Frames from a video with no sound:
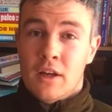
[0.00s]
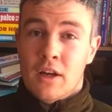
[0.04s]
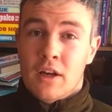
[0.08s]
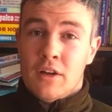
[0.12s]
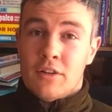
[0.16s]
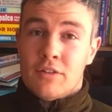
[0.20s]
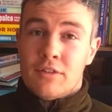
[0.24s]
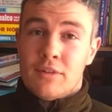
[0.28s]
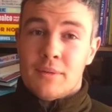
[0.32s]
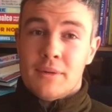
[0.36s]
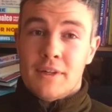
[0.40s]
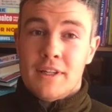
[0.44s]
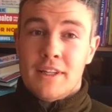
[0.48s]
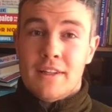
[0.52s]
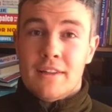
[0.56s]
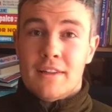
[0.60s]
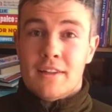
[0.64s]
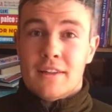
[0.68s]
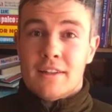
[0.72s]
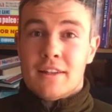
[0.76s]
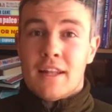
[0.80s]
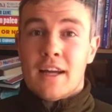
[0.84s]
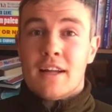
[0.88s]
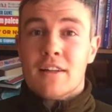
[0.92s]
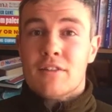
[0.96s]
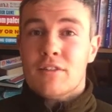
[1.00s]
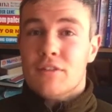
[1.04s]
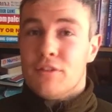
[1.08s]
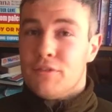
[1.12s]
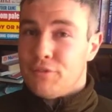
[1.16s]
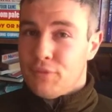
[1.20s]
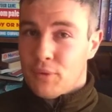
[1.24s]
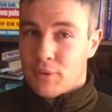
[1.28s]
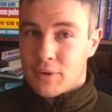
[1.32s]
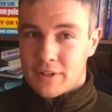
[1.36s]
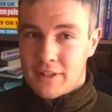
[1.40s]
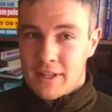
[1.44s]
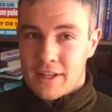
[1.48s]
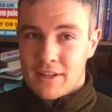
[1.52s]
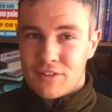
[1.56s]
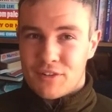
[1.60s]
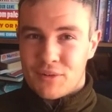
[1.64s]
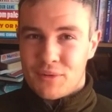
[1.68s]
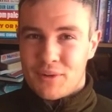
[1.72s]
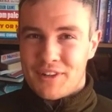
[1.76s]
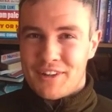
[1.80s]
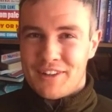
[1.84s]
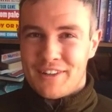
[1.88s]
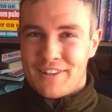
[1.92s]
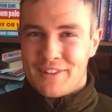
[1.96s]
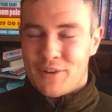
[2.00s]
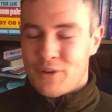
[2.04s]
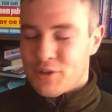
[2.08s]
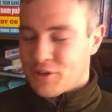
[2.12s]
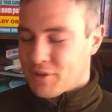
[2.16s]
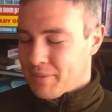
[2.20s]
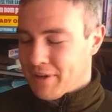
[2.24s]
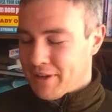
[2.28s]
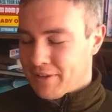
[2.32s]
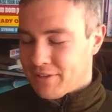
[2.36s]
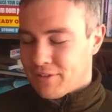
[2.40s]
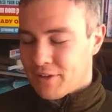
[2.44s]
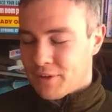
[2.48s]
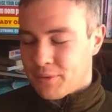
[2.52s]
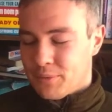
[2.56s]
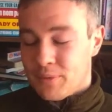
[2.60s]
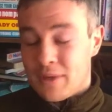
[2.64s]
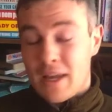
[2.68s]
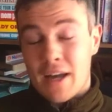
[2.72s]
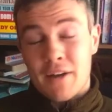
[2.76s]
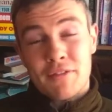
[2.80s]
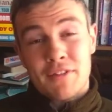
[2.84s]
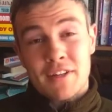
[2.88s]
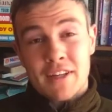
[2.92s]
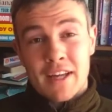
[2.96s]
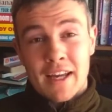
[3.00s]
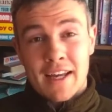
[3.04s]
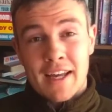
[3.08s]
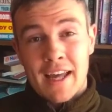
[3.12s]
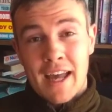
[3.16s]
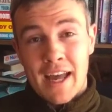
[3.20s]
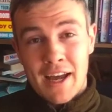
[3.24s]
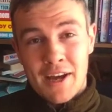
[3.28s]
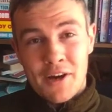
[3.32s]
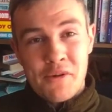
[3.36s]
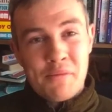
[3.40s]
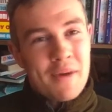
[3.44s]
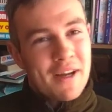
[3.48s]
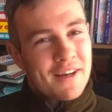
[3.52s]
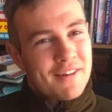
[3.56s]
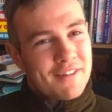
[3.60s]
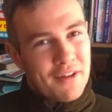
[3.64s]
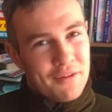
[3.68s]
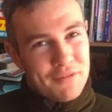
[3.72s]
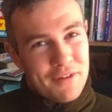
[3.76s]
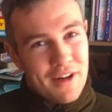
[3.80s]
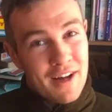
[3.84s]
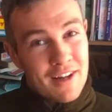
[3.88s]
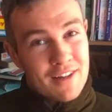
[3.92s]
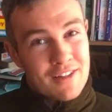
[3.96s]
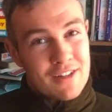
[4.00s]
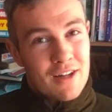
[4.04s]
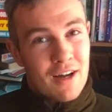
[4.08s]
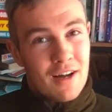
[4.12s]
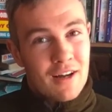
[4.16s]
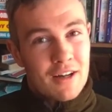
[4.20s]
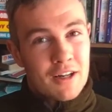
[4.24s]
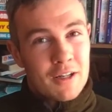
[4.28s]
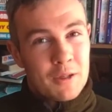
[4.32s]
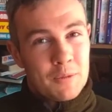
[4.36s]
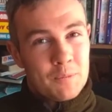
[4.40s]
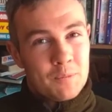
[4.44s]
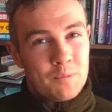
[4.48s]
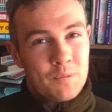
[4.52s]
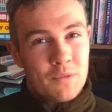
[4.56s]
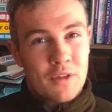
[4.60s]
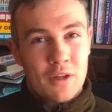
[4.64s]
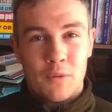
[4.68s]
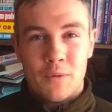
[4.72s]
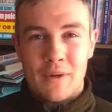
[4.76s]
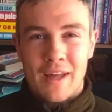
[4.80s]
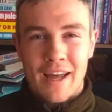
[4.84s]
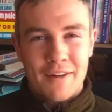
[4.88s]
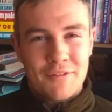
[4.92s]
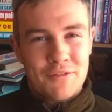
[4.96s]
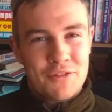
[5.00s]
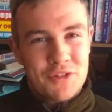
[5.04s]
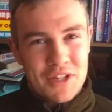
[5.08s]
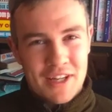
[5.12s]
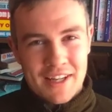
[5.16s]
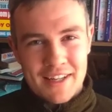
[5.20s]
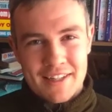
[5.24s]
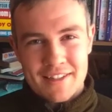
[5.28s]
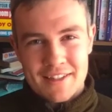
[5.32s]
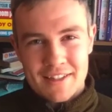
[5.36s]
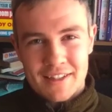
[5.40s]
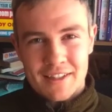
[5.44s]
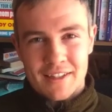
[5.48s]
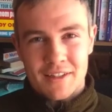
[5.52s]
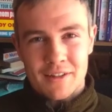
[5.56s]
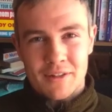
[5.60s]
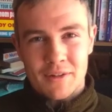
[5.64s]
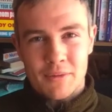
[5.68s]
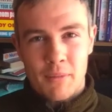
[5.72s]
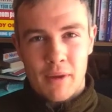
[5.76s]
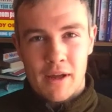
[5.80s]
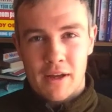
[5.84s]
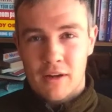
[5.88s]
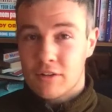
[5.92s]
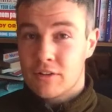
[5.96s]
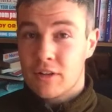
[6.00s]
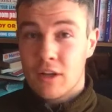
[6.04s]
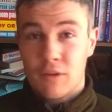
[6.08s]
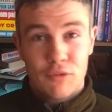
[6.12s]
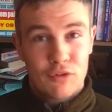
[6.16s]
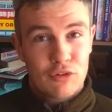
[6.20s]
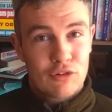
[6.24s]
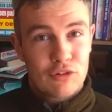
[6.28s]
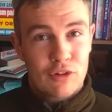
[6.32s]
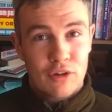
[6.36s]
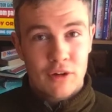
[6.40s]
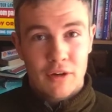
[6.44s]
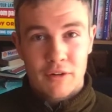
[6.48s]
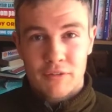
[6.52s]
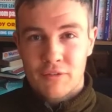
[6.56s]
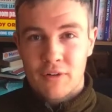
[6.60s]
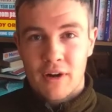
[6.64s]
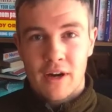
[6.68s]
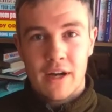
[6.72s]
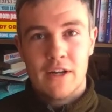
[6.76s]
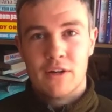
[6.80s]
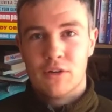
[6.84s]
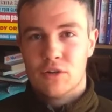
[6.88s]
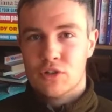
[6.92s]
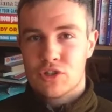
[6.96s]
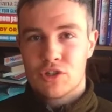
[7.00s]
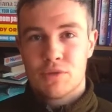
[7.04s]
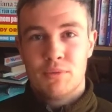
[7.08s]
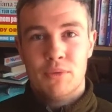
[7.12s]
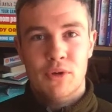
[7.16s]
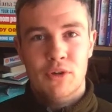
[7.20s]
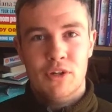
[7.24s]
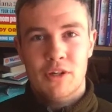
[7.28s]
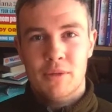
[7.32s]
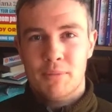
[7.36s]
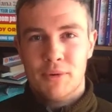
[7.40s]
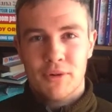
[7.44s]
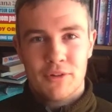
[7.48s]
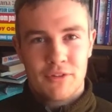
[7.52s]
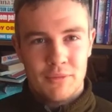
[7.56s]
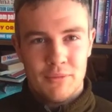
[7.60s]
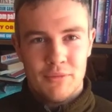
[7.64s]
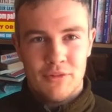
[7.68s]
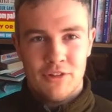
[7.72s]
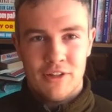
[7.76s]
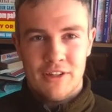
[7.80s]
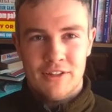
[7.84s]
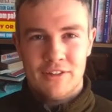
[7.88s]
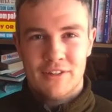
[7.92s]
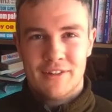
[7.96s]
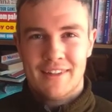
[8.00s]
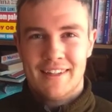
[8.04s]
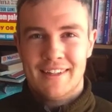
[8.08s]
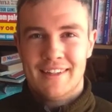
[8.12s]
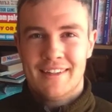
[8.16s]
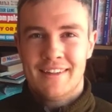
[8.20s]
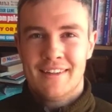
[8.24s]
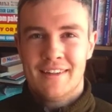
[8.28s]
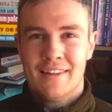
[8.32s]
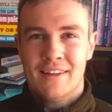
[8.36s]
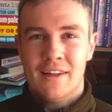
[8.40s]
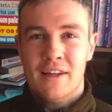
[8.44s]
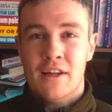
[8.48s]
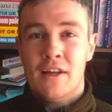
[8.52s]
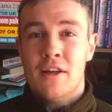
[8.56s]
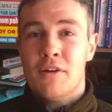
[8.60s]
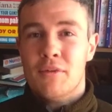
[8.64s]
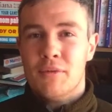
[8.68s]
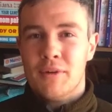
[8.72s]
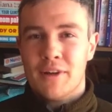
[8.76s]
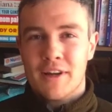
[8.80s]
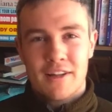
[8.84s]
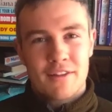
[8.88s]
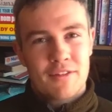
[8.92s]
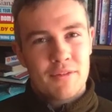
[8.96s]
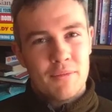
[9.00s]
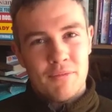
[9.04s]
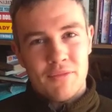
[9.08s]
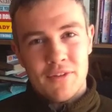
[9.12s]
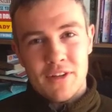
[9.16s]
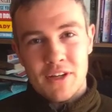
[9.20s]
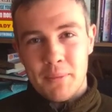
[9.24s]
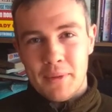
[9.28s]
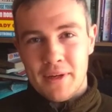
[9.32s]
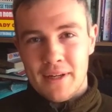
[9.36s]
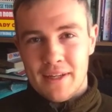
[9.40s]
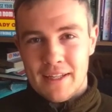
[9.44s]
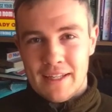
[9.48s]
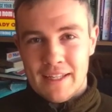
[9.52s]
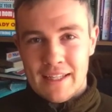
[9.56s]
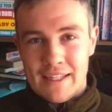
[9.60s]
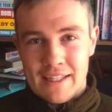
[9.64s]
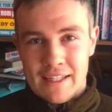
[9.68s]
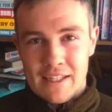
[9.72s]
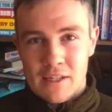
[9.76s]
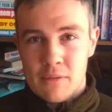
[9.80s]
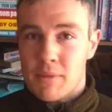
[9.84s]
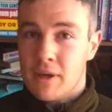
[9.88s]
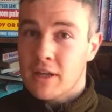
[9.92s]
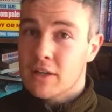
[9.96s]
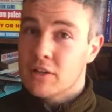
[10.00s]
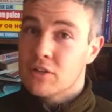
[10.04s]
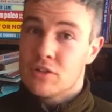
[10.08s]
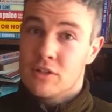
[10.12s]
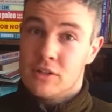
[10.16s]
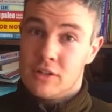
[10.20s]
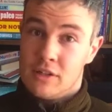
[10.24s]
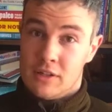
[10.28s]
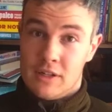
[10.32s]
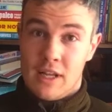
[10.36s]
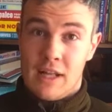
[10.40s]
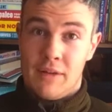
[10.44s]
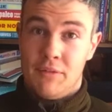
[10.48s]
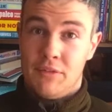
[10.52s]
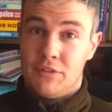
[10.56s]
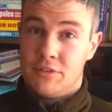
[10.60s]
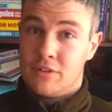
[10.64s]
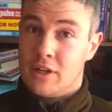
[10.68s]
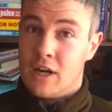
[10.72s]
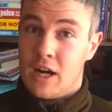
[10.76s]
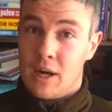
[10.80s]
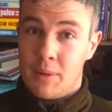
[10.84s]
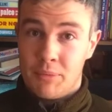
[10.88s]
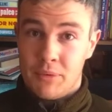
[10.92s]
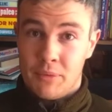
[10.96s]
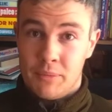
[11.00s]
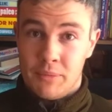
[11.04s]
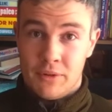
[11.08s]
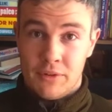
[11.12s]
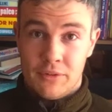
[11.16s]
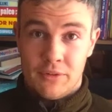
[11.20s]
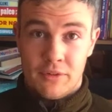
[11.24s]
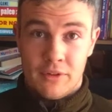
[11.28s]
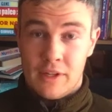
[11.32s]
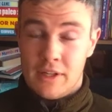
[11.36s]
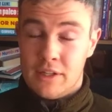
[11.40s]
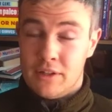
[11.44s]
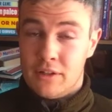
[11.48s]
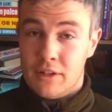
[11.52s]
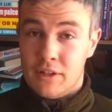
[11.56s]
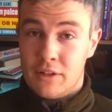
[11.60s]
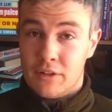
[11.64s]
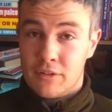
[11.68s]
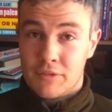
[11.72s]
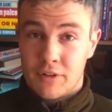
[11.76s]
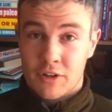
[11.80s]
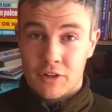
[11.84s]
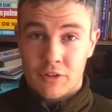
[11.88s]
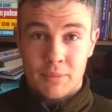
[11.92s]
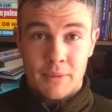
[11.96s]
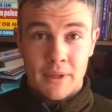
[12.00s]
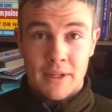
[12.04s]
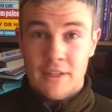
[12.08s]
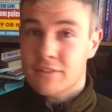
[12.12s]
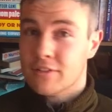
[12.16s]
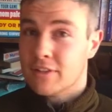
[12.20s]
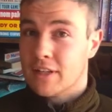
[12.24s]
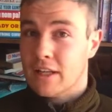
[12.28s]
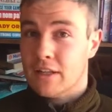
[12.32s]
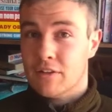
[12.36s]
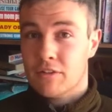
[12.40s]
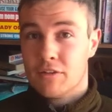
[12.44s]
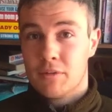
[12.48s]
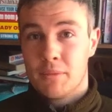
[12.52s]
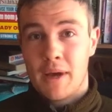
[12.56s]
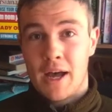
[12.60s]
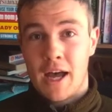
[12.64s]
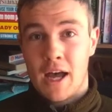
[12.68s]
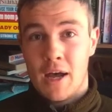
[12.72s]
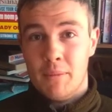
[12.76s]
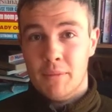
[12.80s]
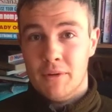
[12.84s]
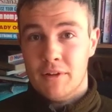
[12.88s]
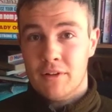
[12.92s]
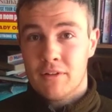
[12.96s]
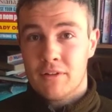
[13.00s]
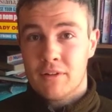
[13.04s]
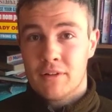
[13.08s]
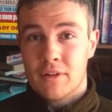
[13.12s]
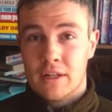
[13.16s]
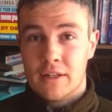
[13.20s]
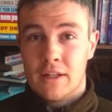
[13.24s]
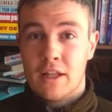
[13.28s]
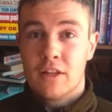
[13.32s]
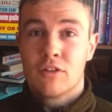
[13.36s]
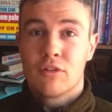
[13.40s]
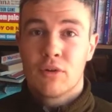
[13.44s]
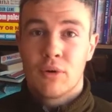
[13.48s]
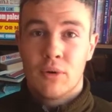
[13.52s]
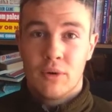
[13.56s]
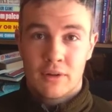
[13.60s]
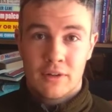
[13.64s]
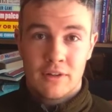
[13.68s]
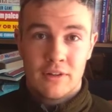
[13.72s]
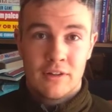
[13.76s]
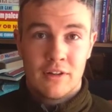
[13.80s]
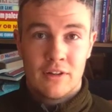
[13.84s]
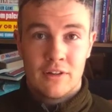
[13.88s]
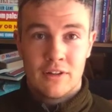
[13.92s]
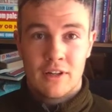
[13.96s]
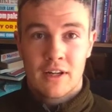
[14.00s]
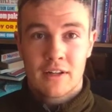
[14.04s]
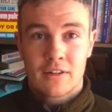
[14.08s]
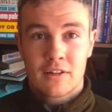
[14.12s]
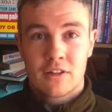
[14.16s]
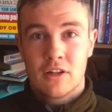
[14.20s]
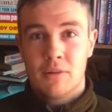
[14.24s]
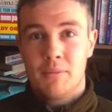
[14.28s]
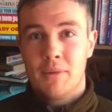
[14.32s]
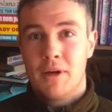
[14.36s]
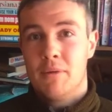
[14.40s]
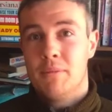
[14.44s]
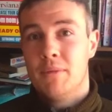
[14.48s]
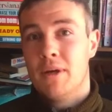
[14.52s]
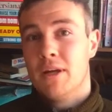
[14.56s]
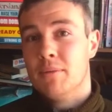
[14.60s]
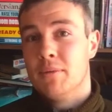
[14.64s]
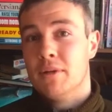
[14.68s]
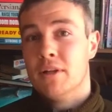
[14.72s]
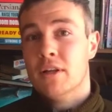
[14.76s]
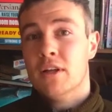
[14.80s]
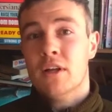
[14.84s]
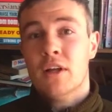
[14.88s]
So really, that's the 4 things I wanted to talk about. So we have cacao, make yourself a hot chocolate. We have ginger, make yourself a stir fry or a smoothie, put some ginger in. We got some vitamin E, making sure your levels are optimal in the first place, getting some almonds, and then talking to your doctor about maybe